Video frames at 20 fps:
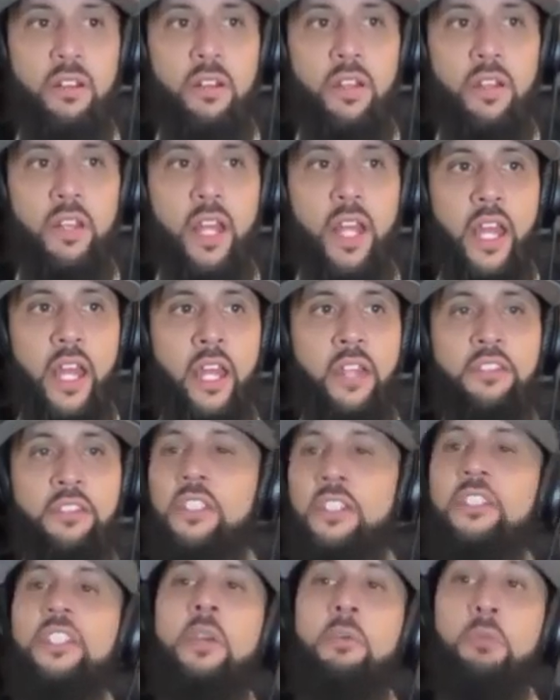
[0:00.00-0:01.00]
it's going to take
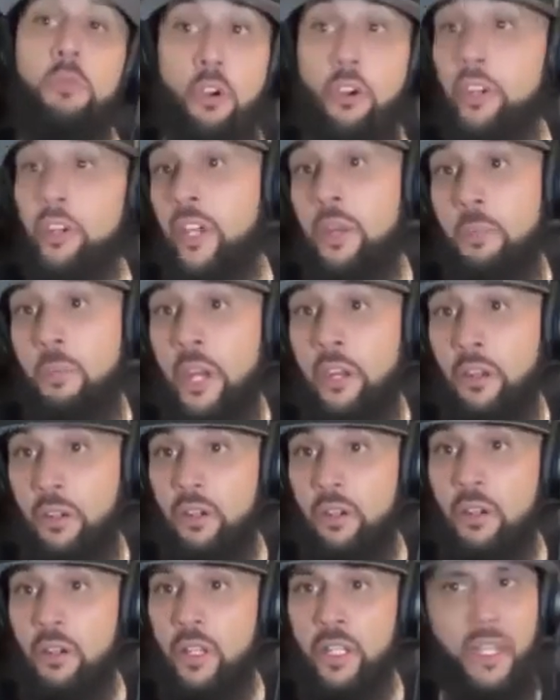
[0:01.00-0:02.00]
them longer to get better.
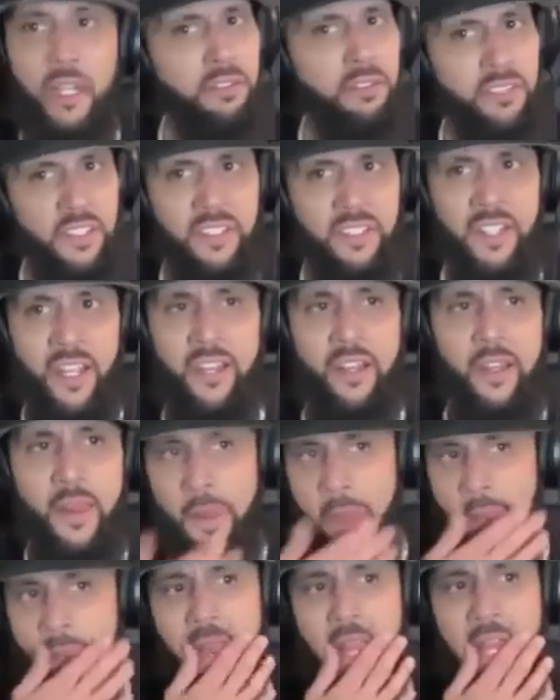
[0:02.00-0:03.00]
And I've seen that.
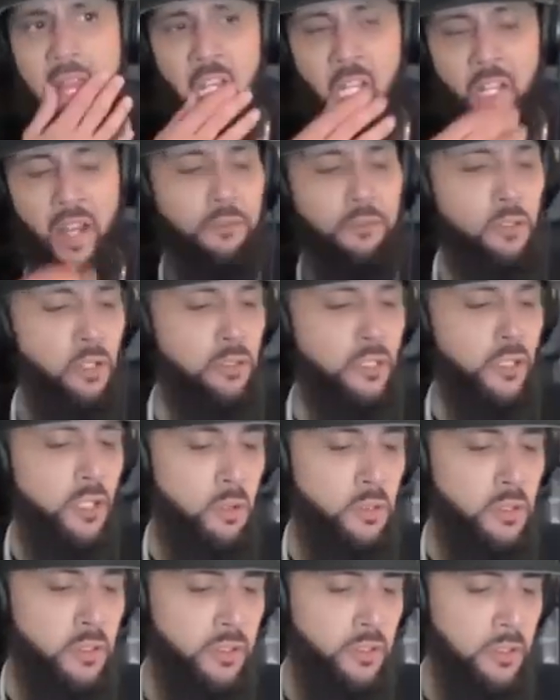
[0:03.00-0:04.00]
I talk to coaches
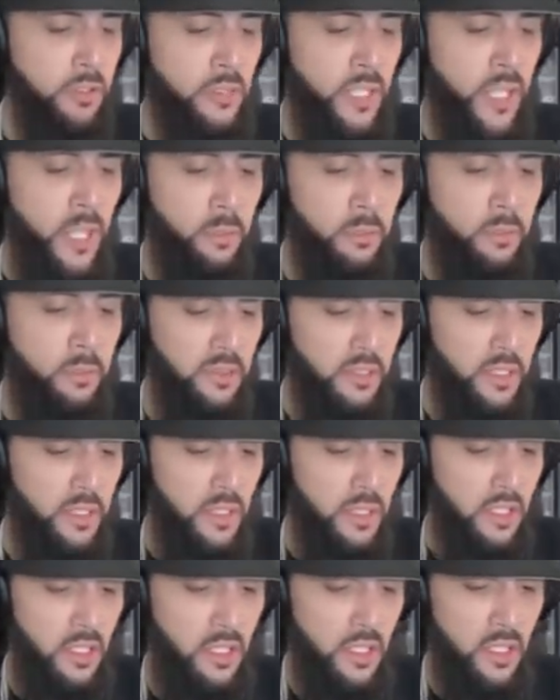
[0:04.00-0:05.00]
sometimes.
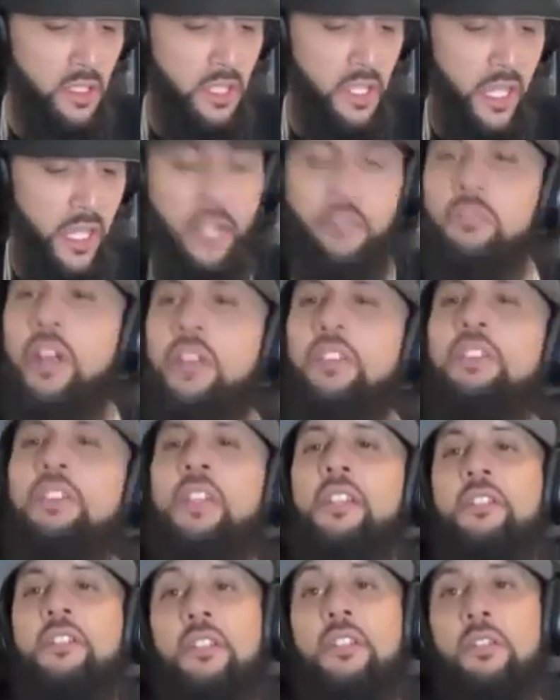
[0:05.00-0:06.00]
In wrestling, it's a
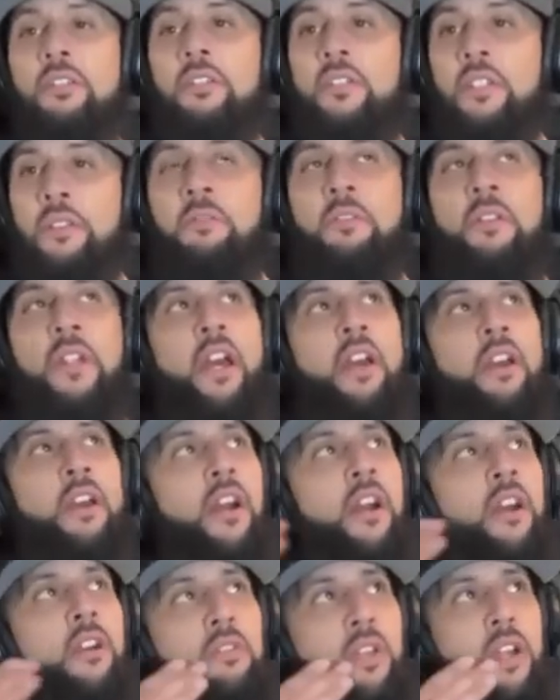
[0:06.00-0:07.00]
little different. In
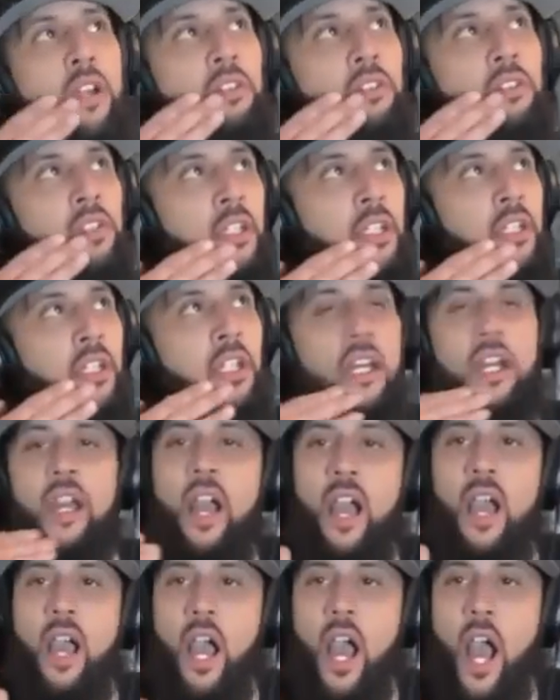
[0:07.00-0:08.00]
wrestling,
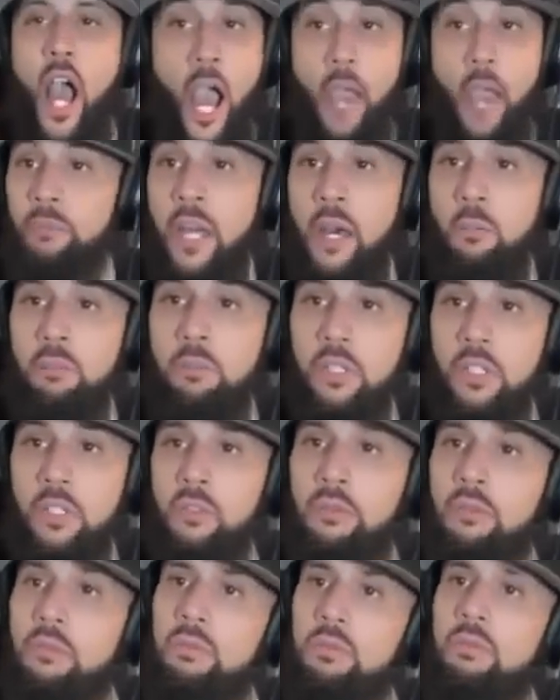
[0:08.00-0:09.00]
I'm not blue,
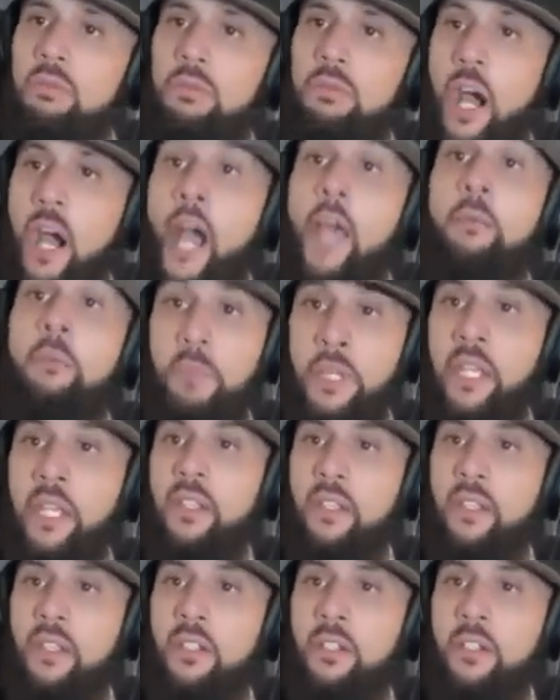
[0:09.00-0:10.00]
I'm me,
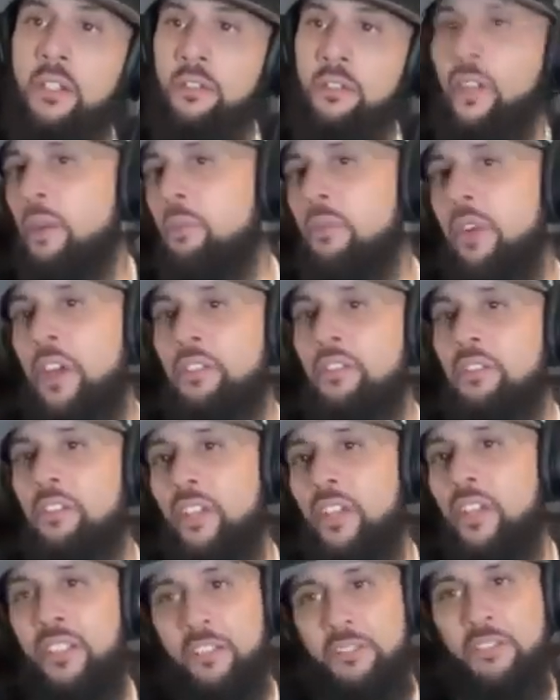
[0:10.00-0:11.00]
because it's
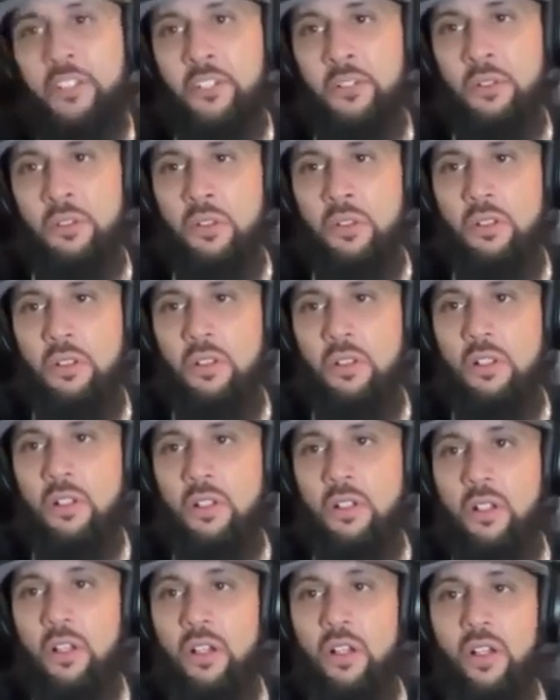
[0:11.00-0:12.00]
individual.
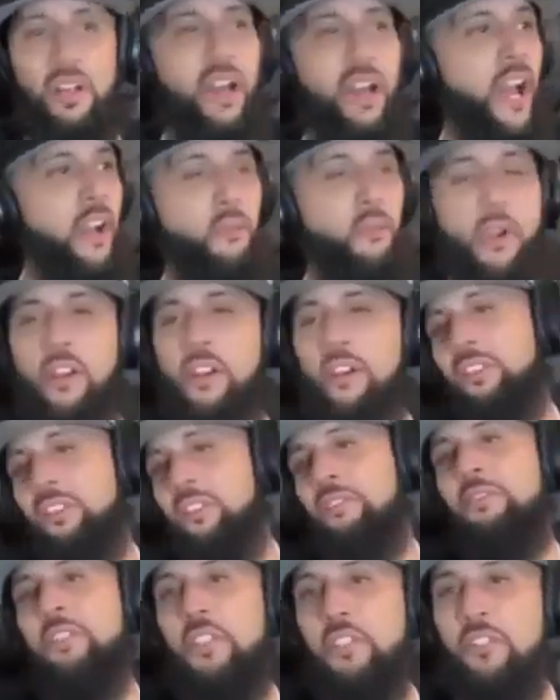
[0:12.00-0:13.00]
I walk onto a
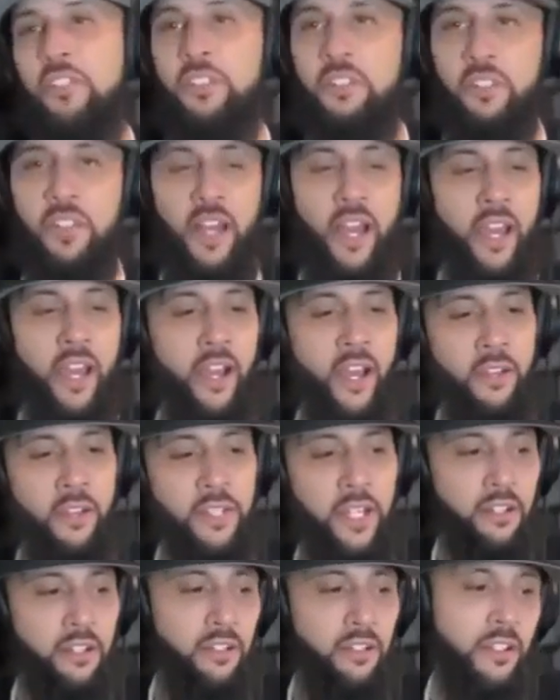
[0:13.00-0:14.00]
field. I'm not
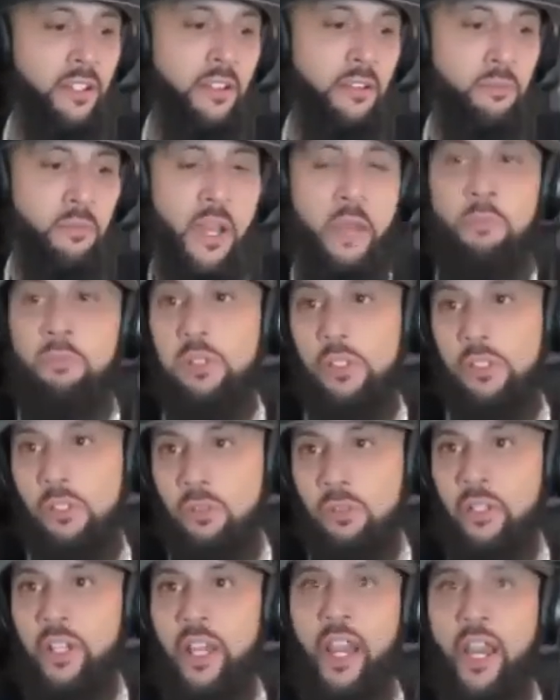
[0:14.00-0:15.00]
only am I blue,
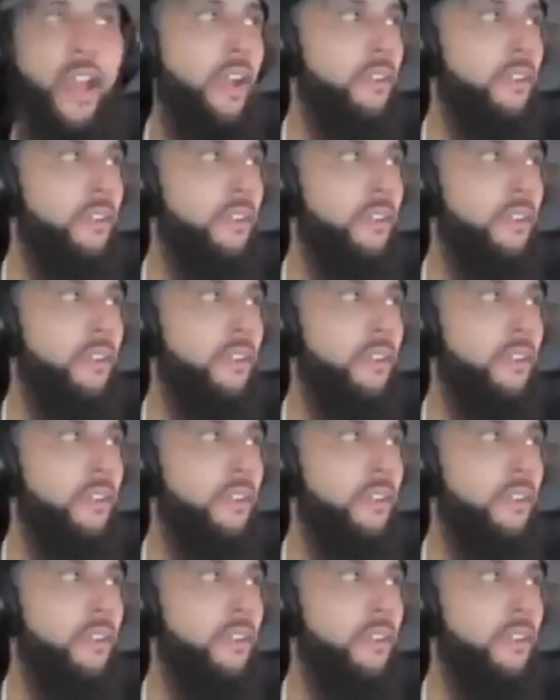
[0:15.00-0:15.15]
I have a